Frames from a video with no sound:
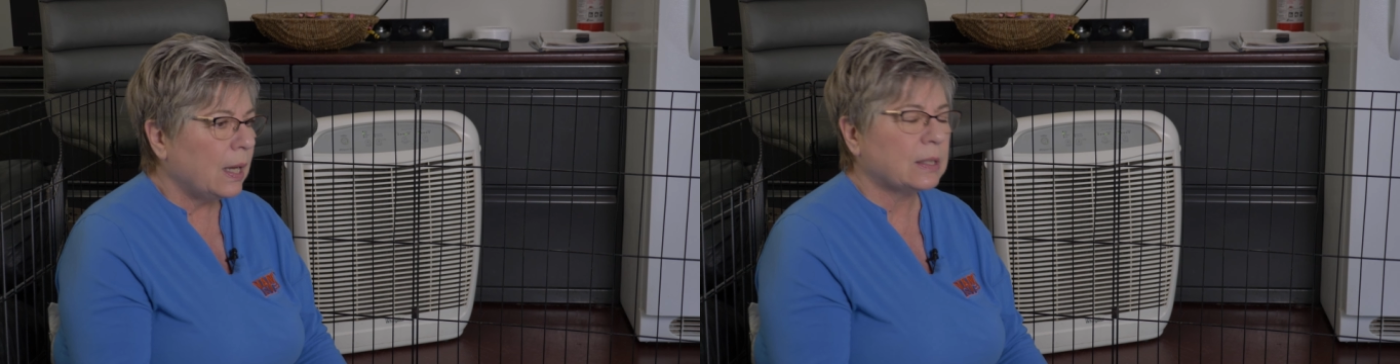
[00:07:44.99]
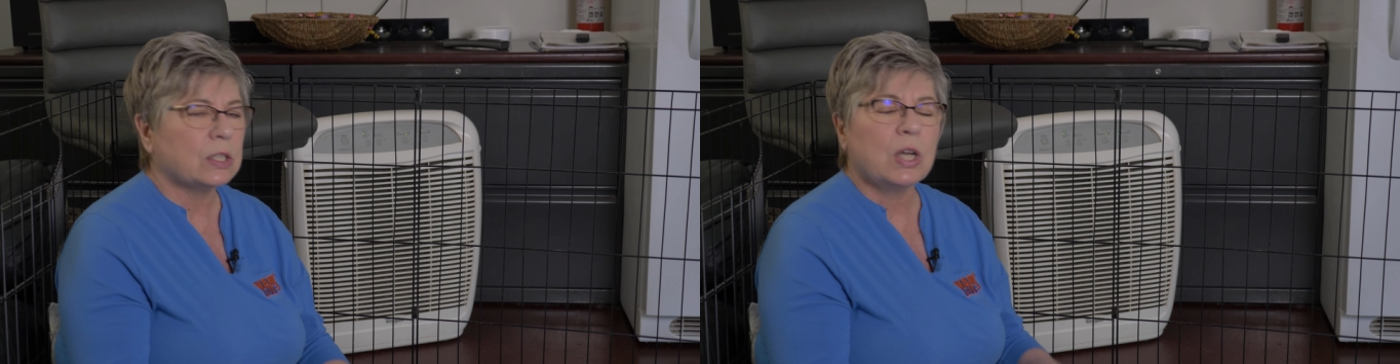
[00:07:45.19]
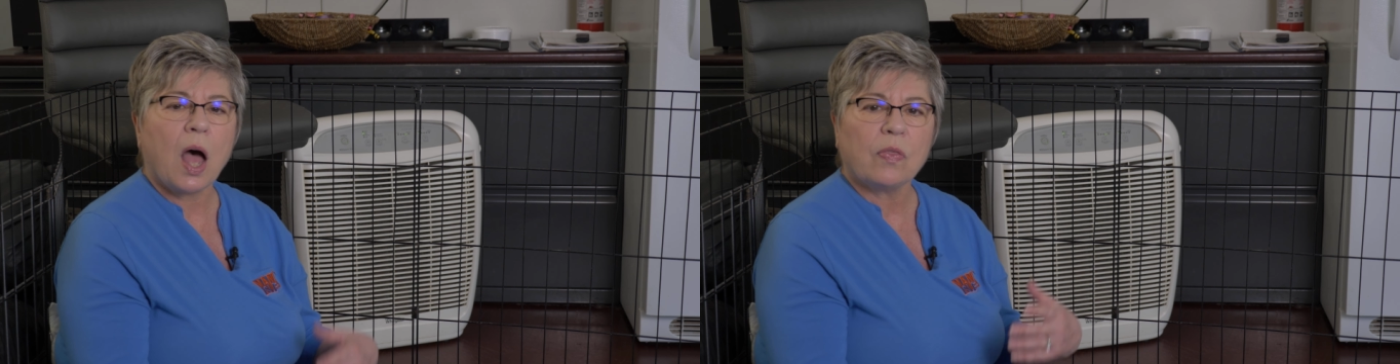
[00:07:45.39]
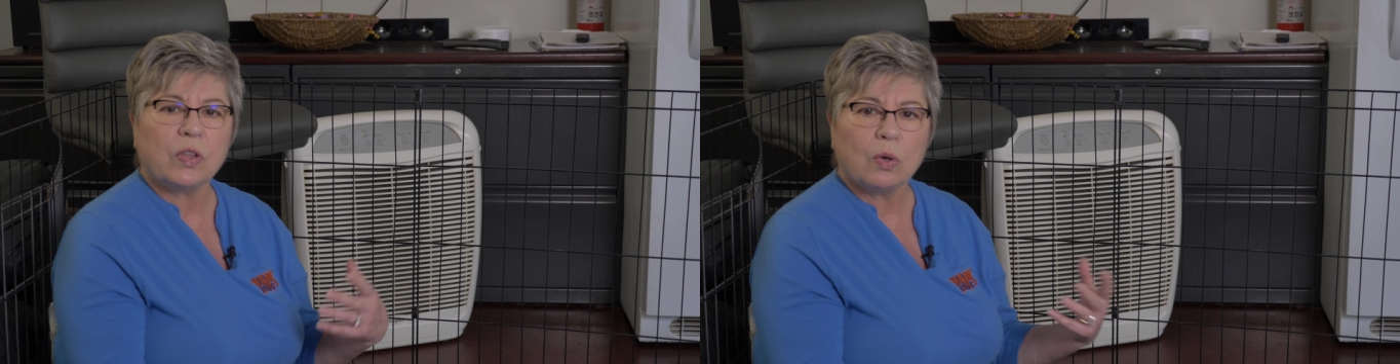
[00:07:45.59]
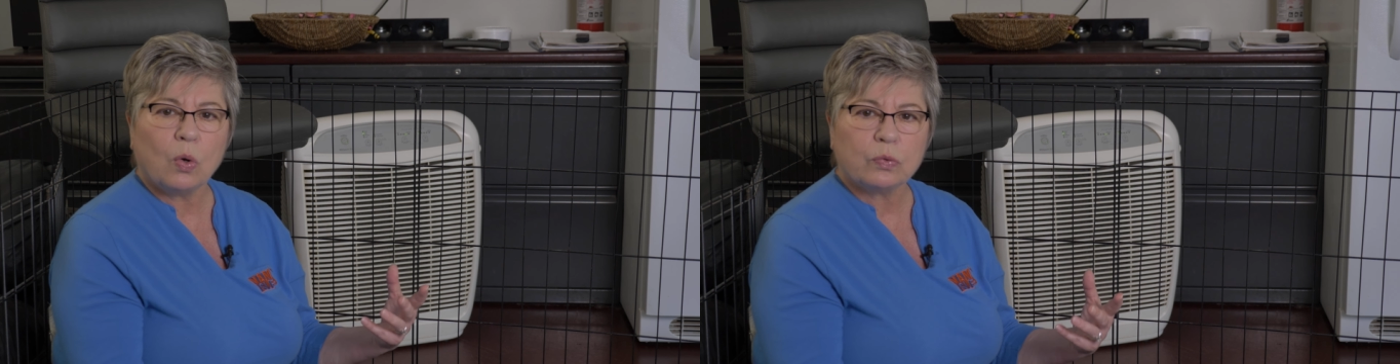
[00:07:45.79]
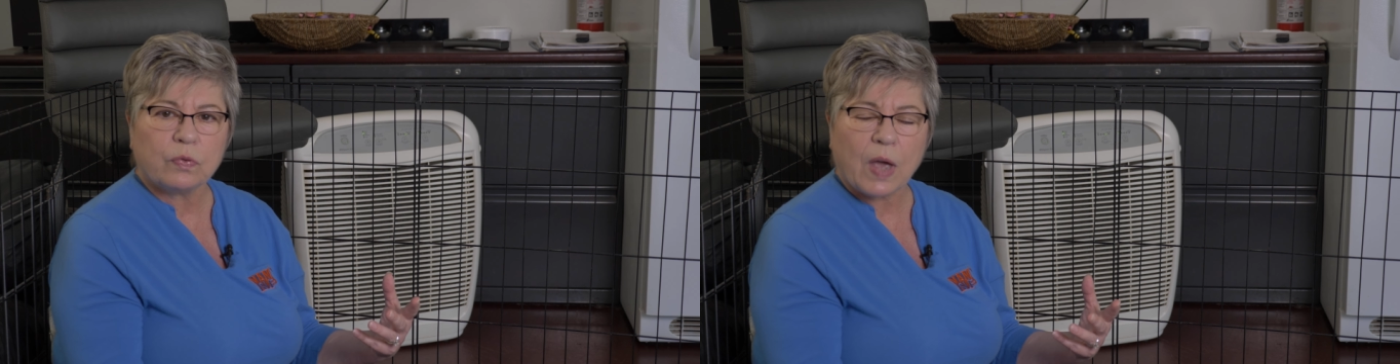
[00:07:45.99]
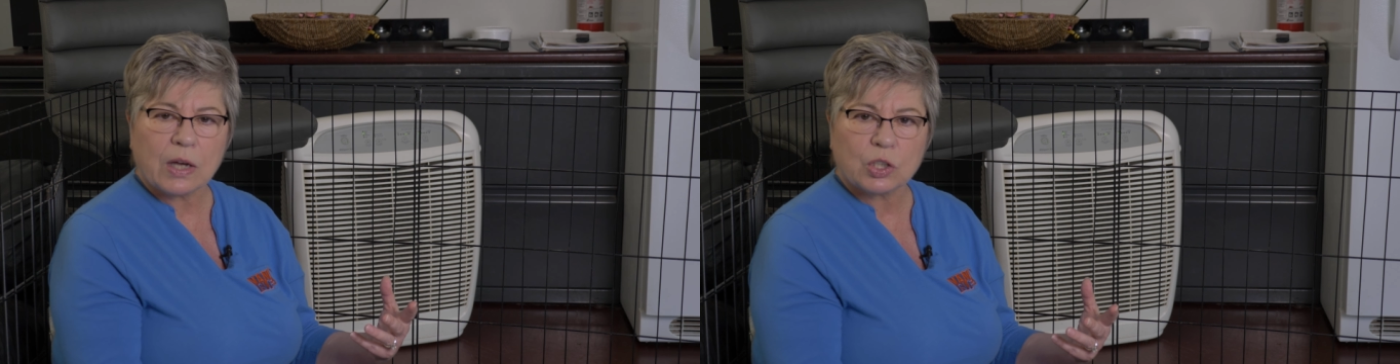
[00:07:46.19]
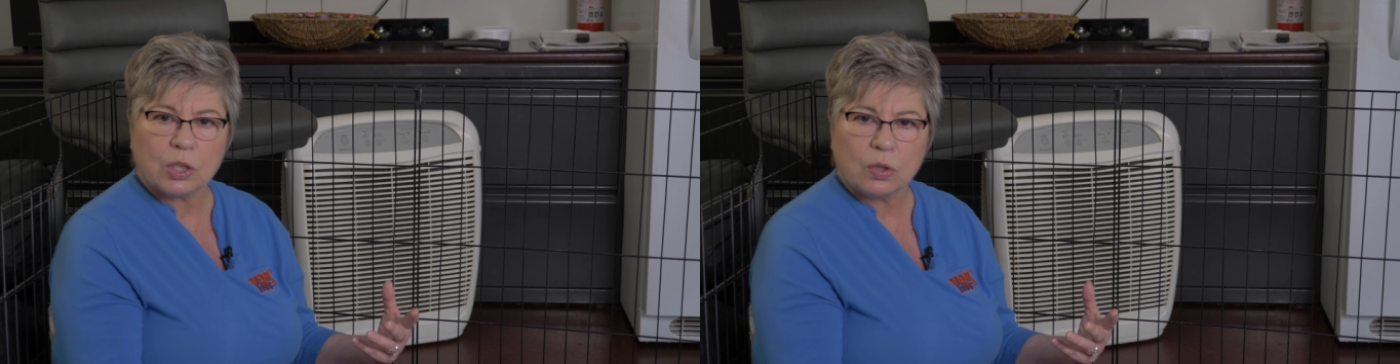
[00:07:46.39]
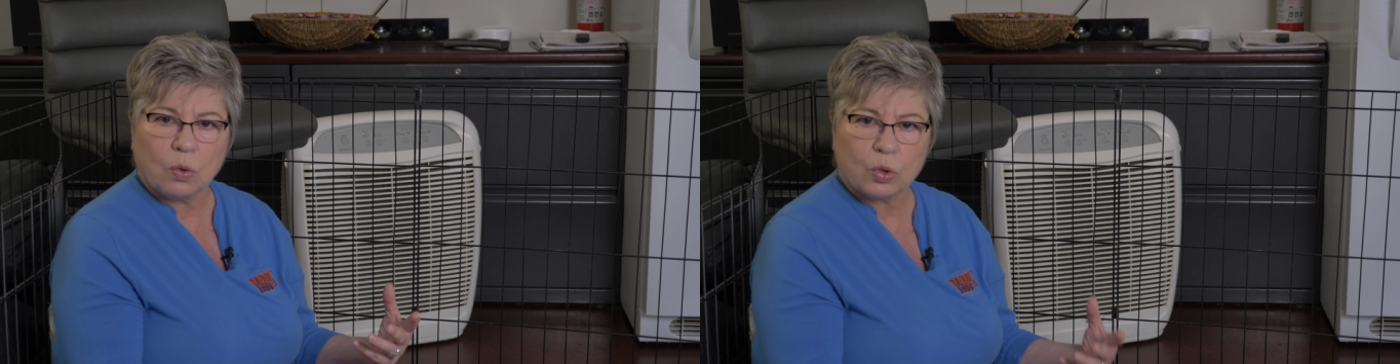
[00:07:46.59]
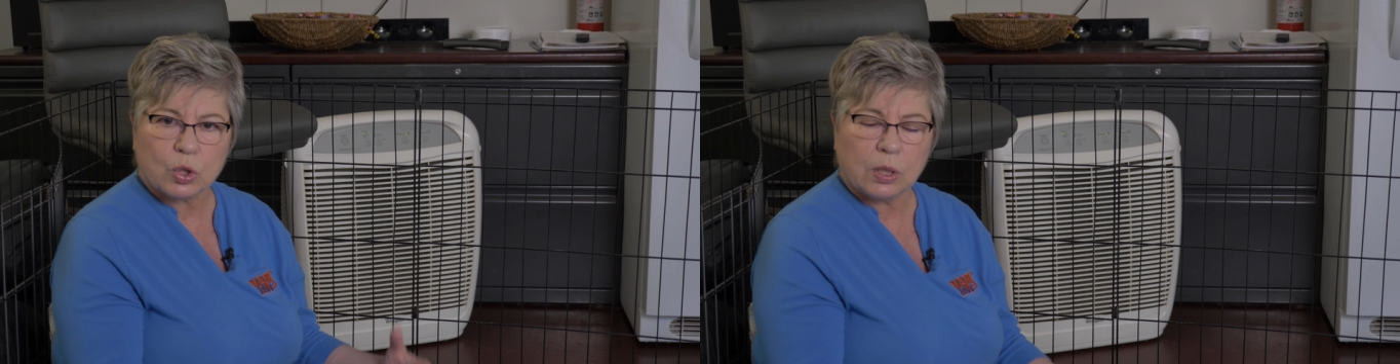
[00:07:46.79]
It's not the old-fashioned
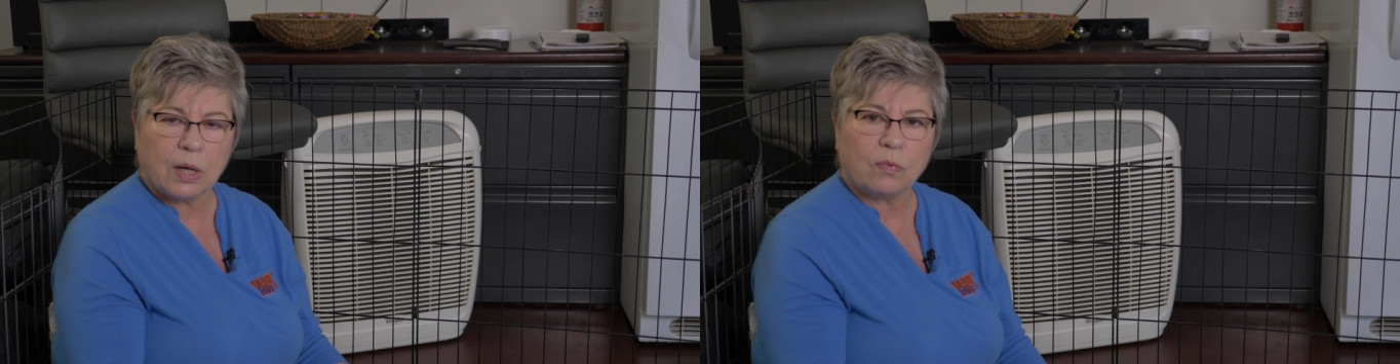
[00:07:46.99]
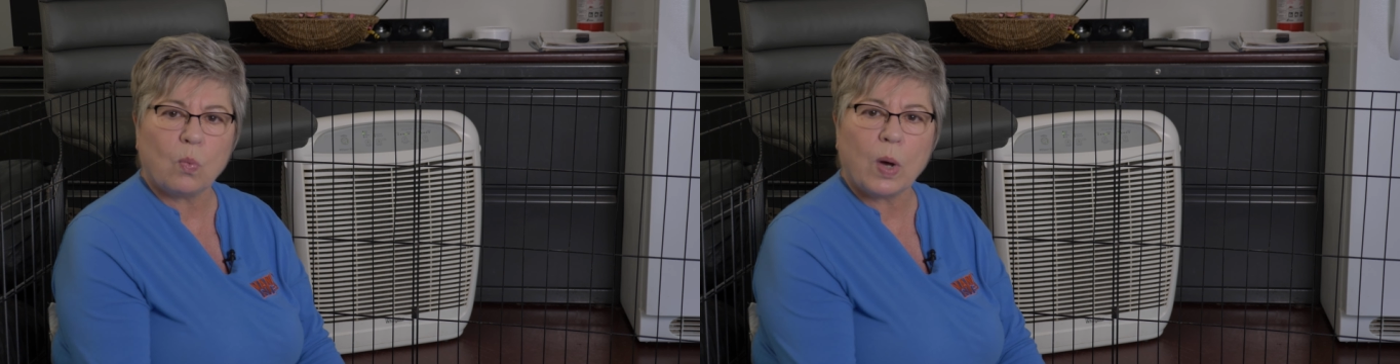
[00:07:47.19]
notion of